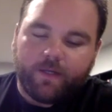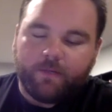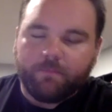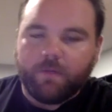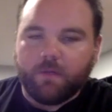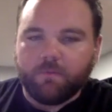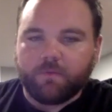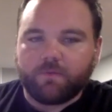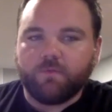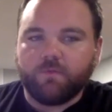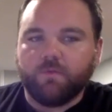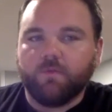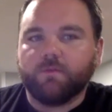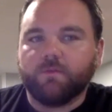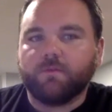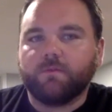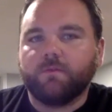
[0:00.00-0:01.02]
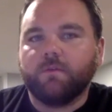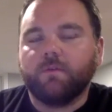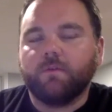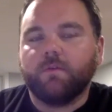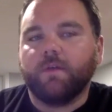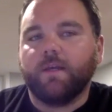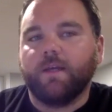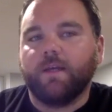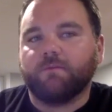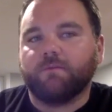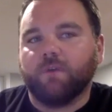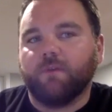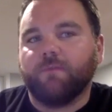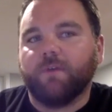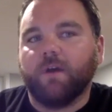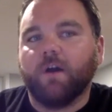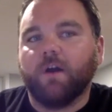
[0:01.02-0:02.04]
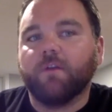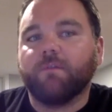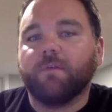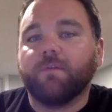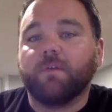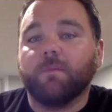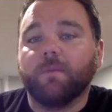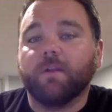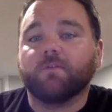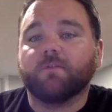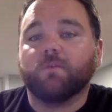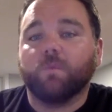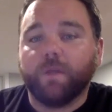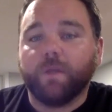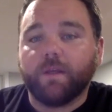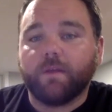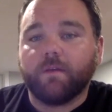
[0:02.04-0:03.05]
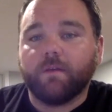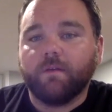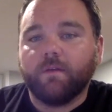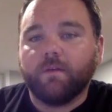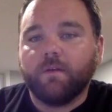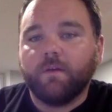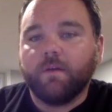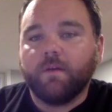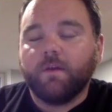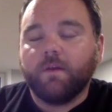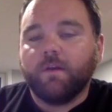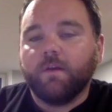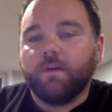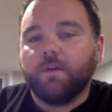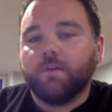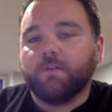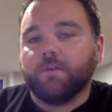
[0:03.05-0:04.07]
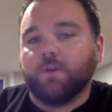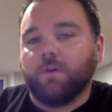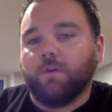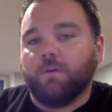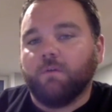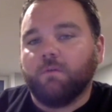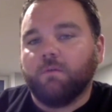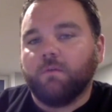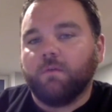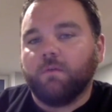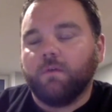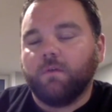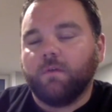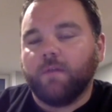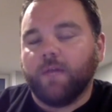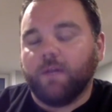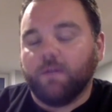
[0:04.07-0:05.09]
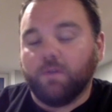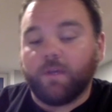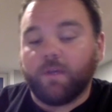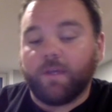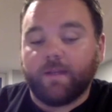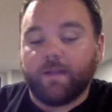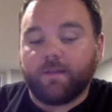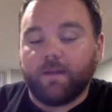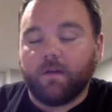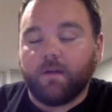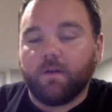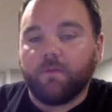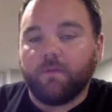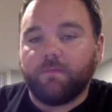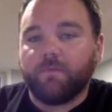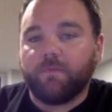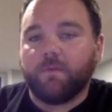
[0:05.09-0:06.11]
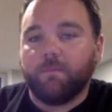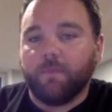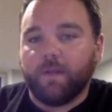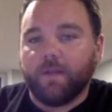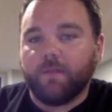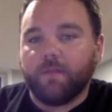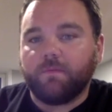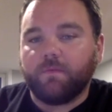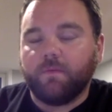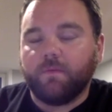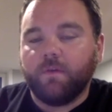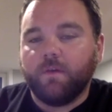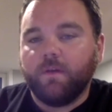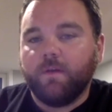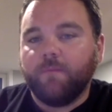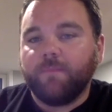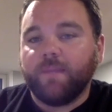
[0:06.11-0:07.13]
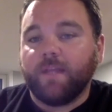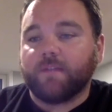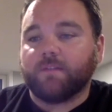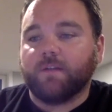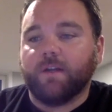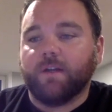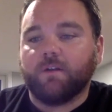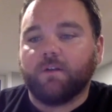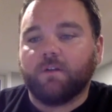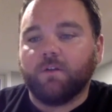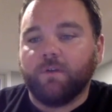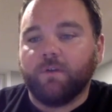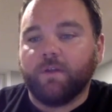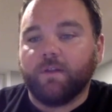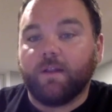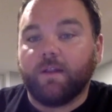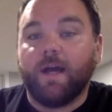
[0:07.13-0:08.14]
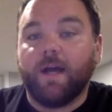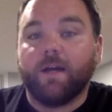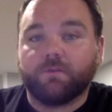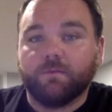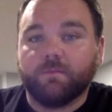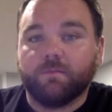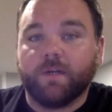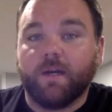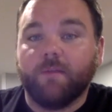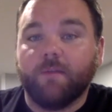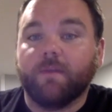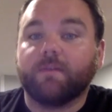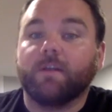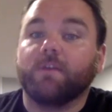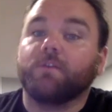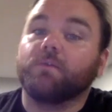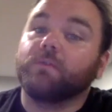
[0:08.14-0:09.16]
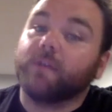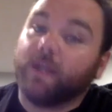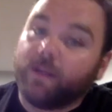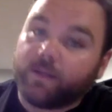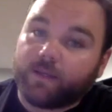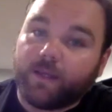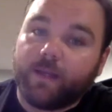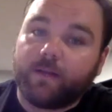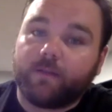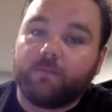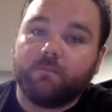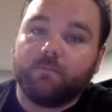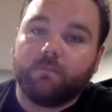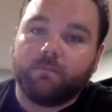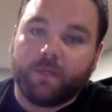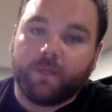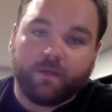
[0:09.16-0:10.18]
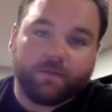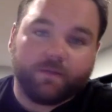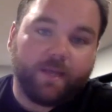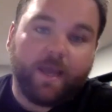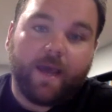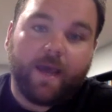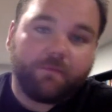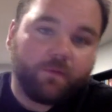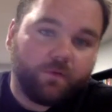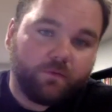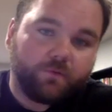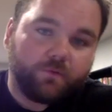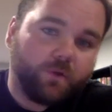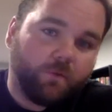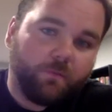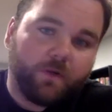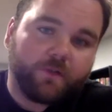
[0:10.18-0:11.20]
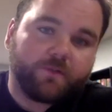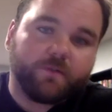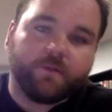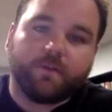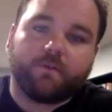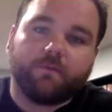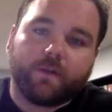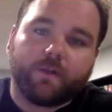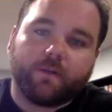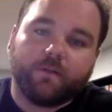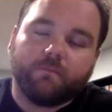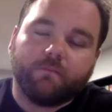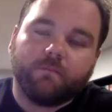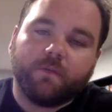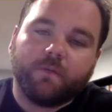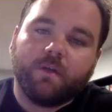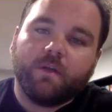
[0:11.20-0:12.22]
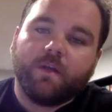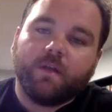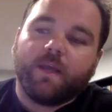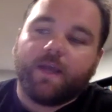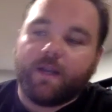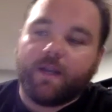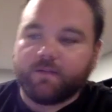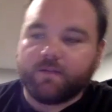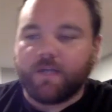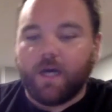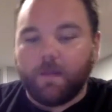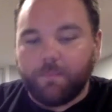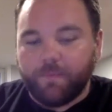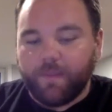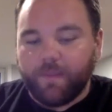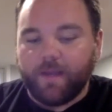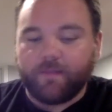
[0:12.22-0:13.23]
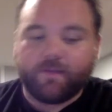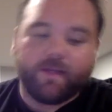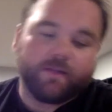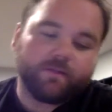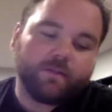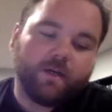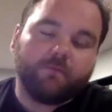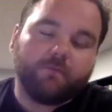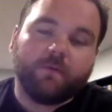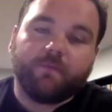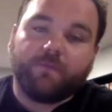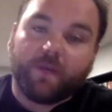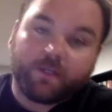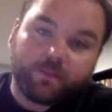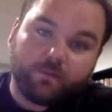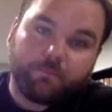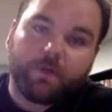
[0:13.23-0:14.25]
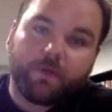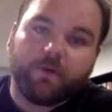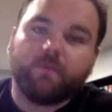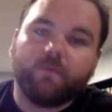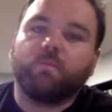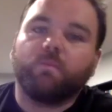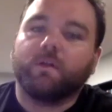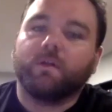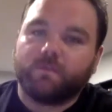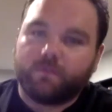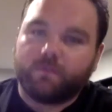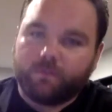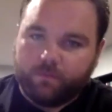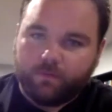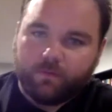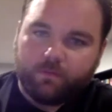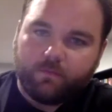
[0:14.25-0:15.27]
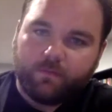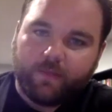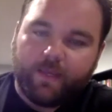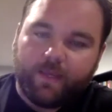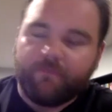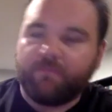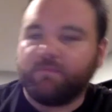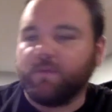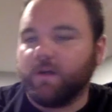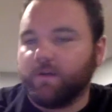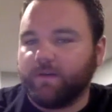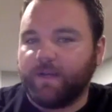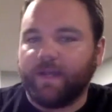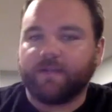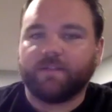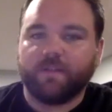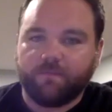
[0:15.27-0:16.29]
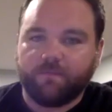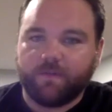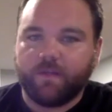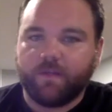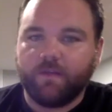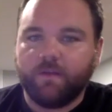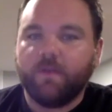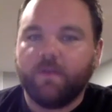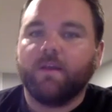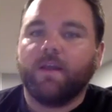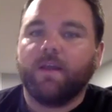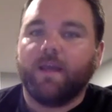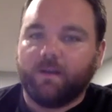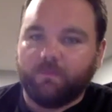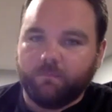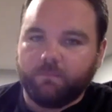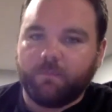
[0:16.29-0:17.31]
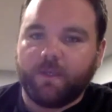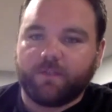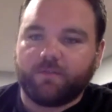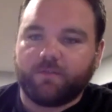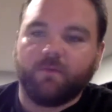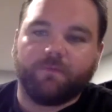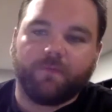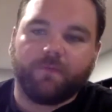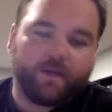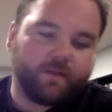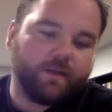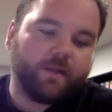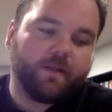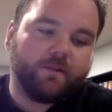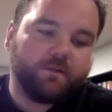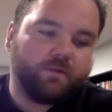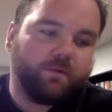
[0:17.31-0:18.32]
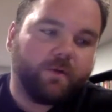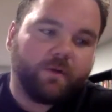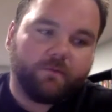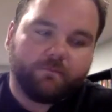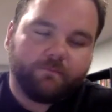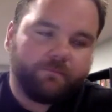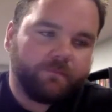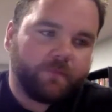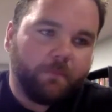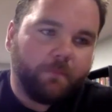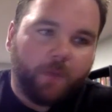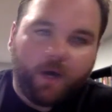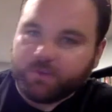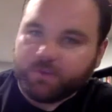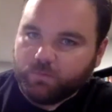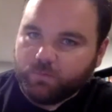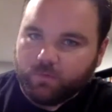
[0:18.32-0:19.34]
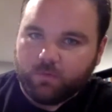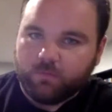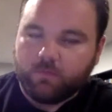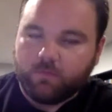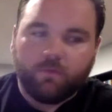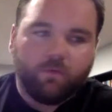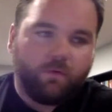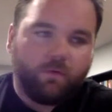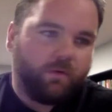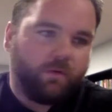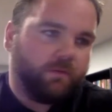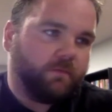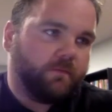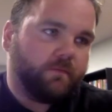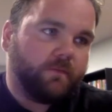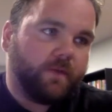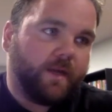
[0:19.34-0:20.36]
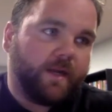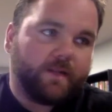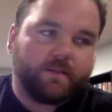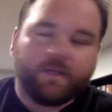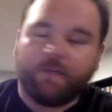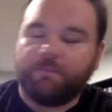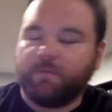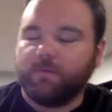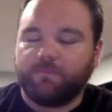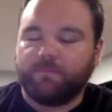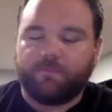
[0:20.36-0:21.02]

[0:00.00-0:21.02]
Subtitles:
public schools, it's roughly 150 minutes a week. So now looking at that 150 minutes, that's not including the classroom time that they do dedicate because they have to do so much in their curriculum. And on top of that, that's not reflection period once they've done an activity and basically reflecting and doing module or any type of